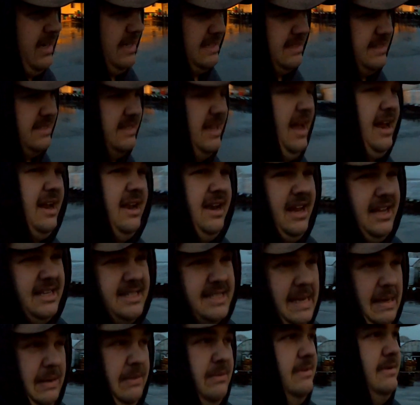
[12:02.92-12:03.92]
it is not
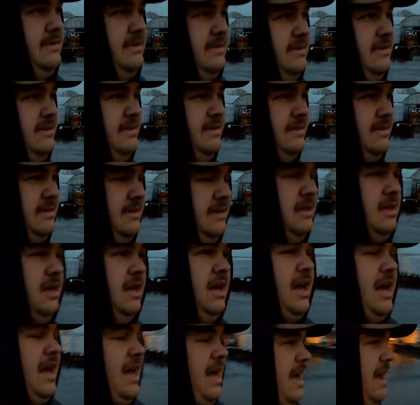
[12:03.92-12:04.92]
nice out.
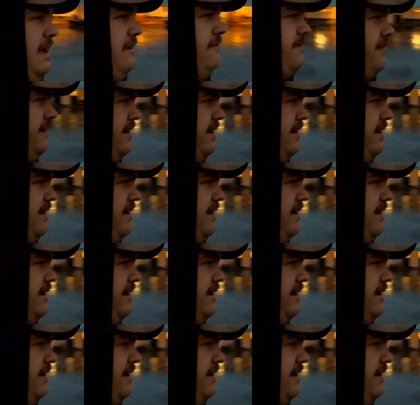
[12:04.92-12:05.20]
I